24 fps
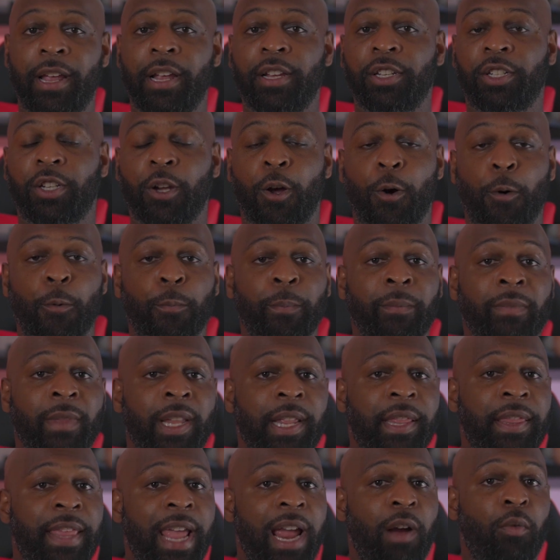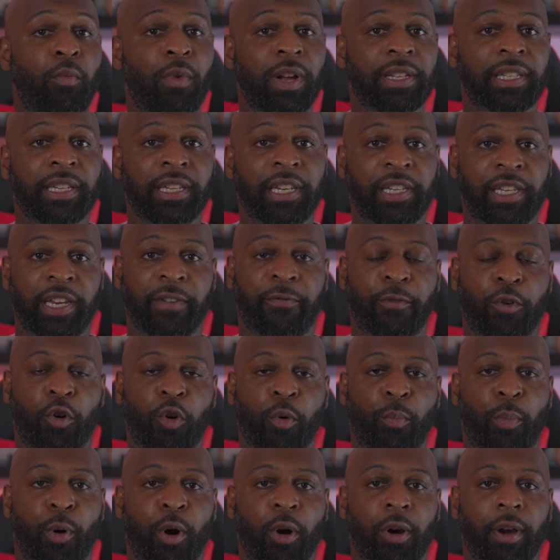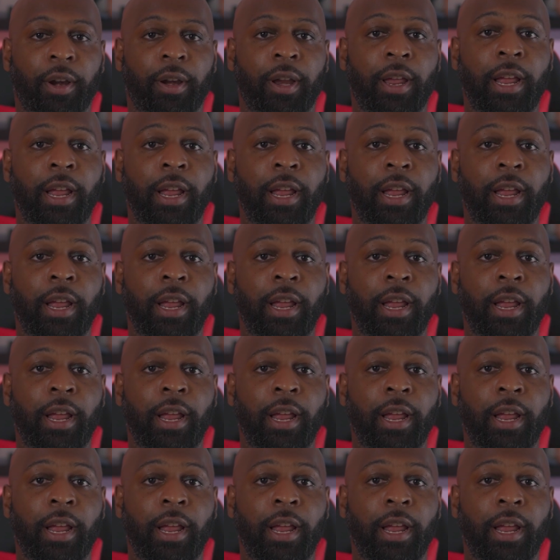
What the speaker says: So that wasn't the difficult part.